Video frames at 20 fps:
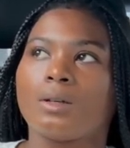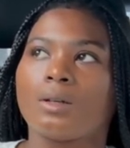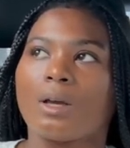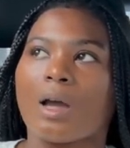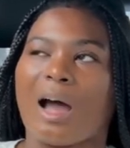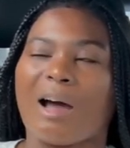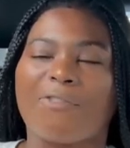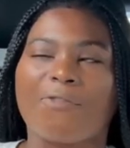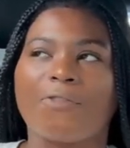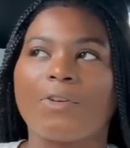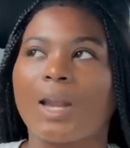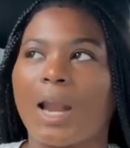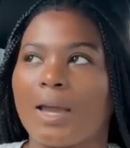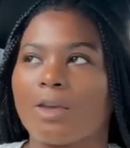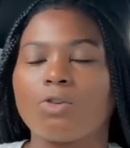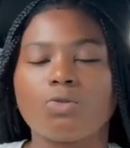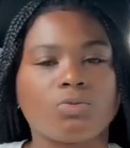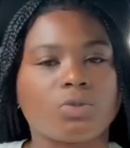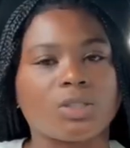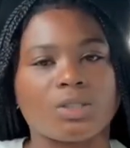I feel like
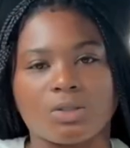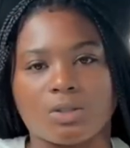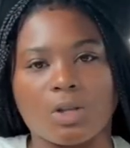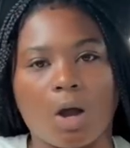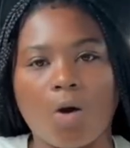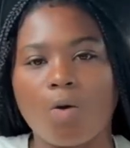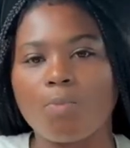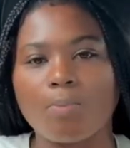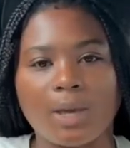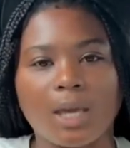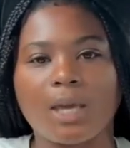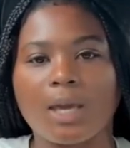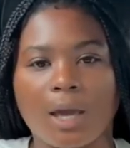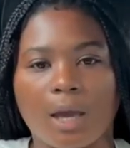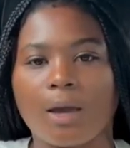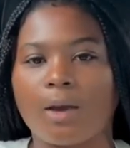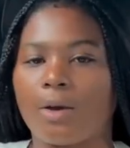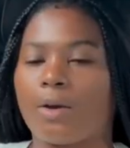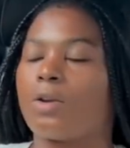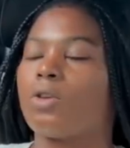you just don't be
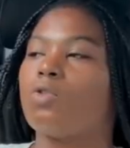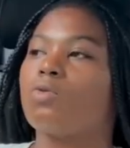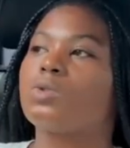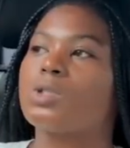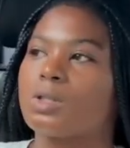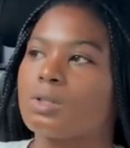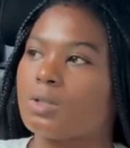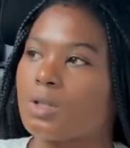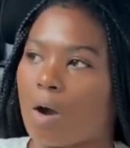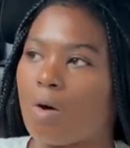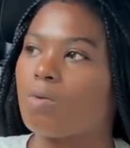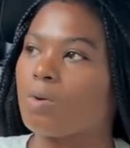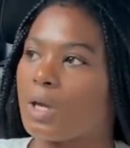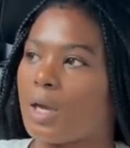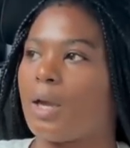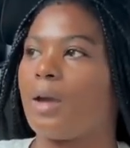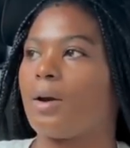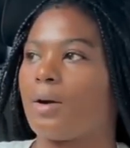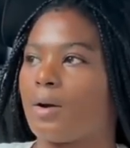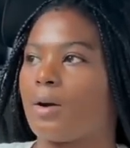caring. You just don't
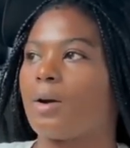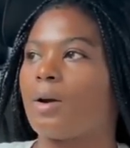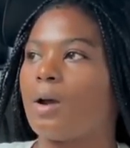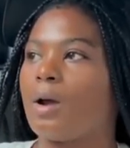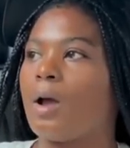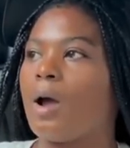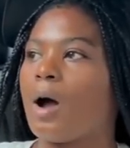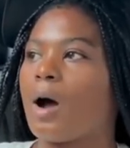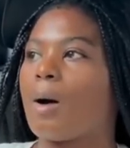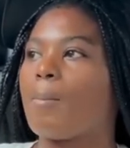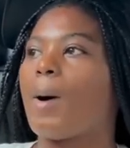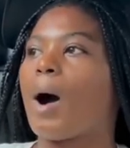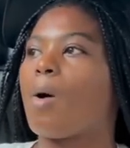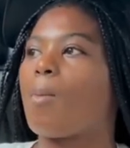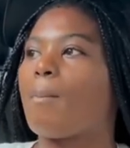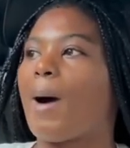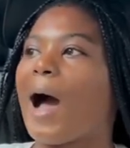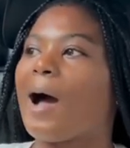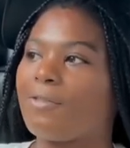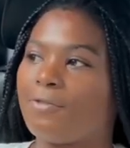care about
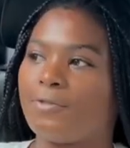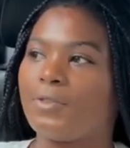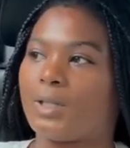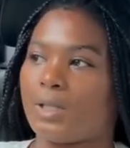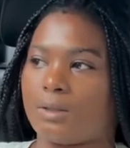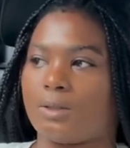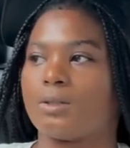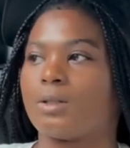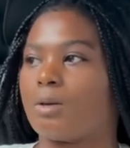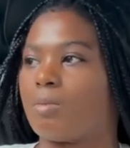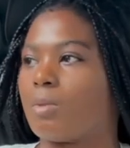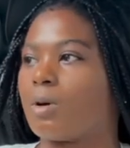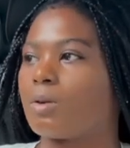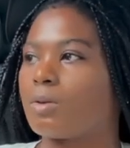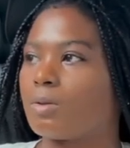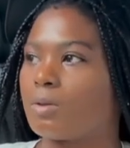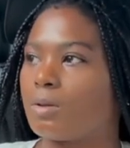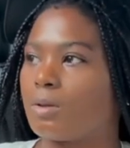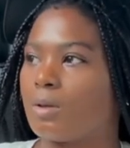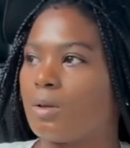my feelings no more.
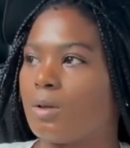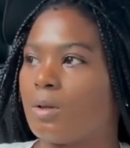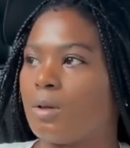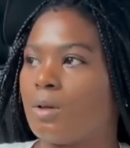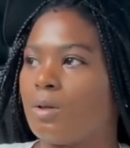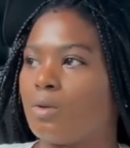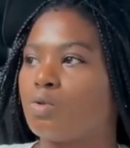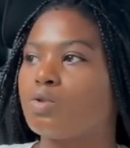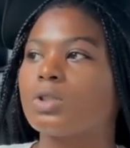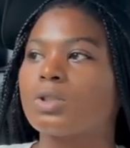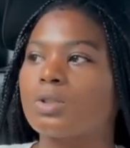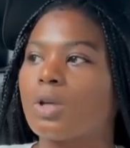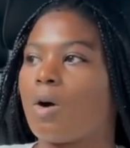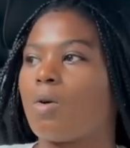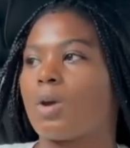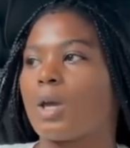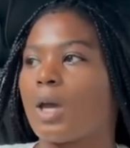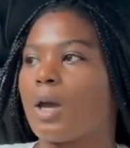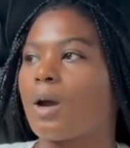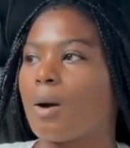You just
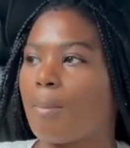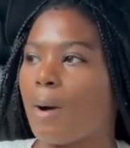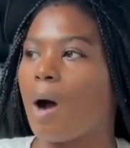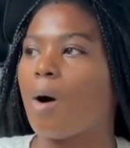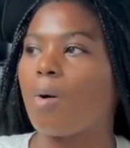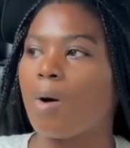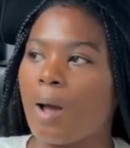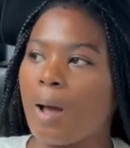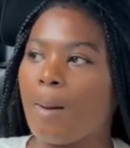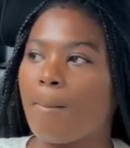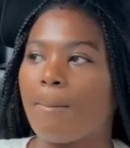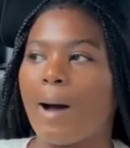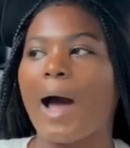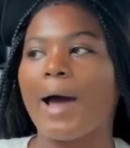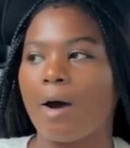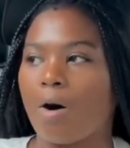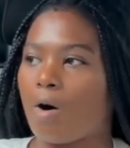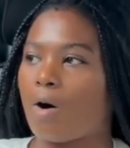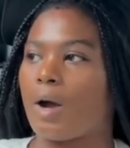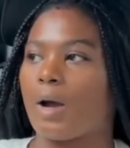don't care about my
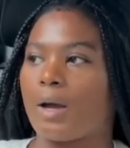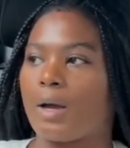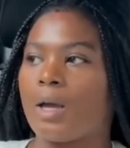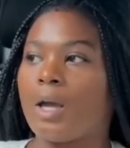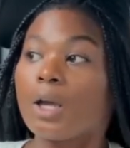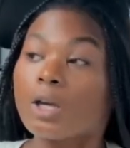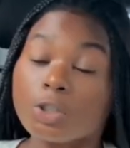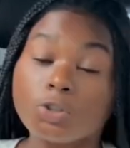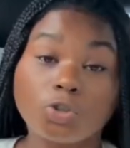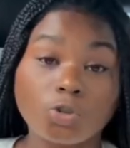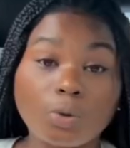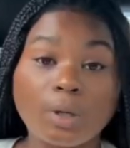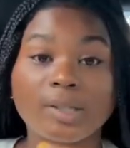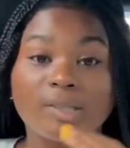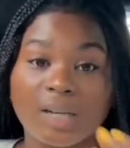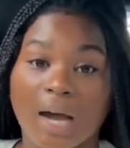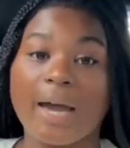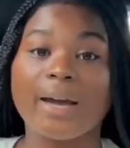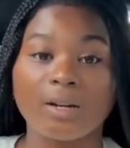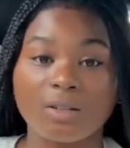heart. Because you're
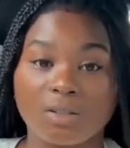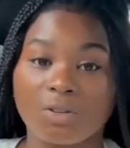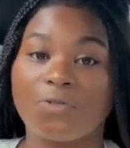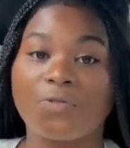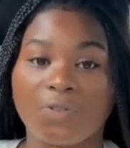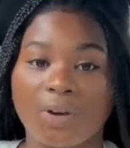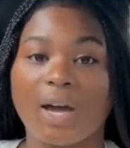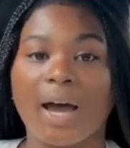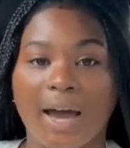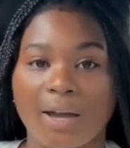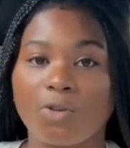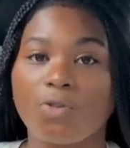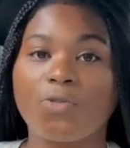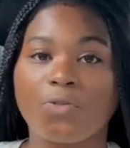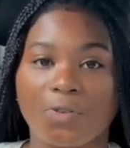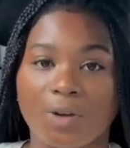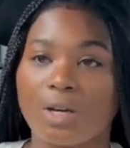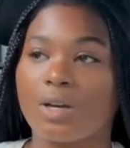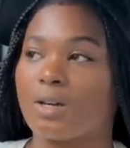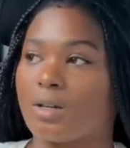entitled to feel how you
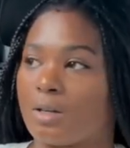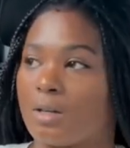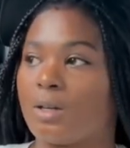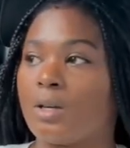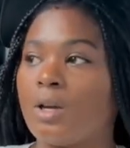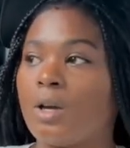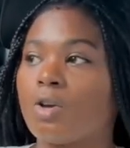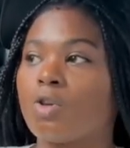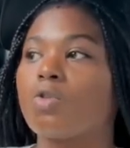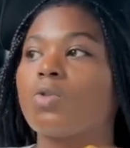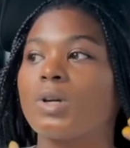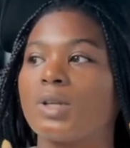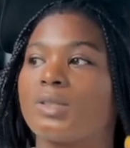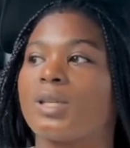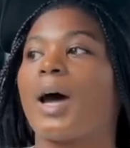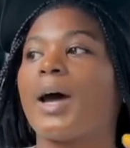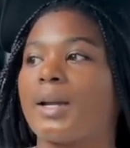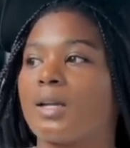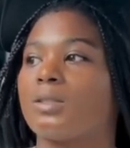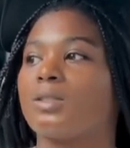feel. You're
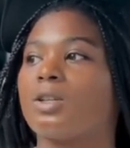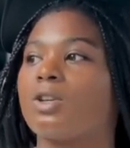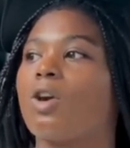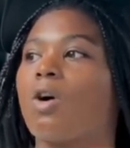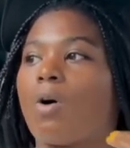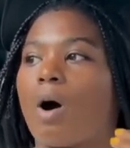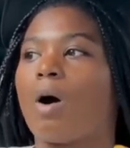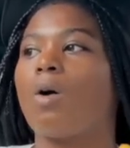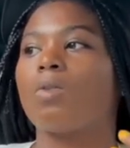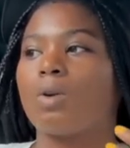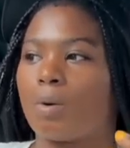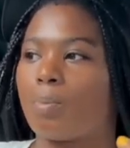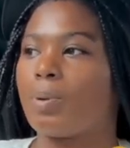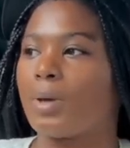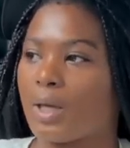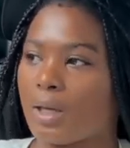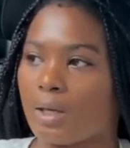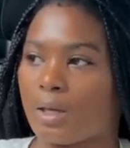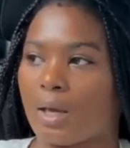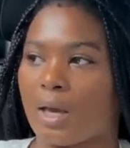entitled to your own
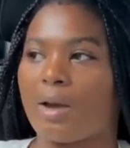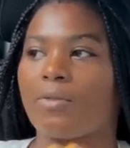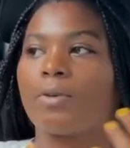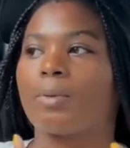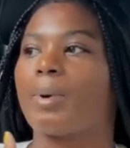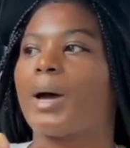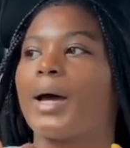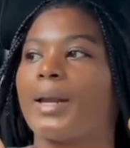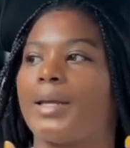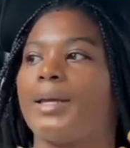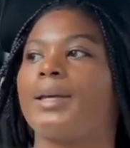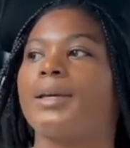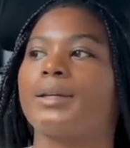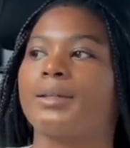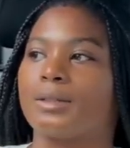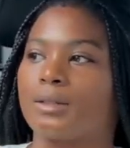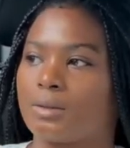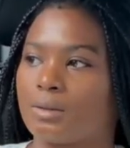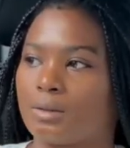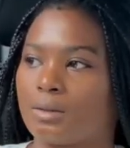opinion. Everybody
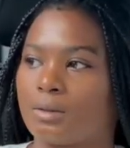is.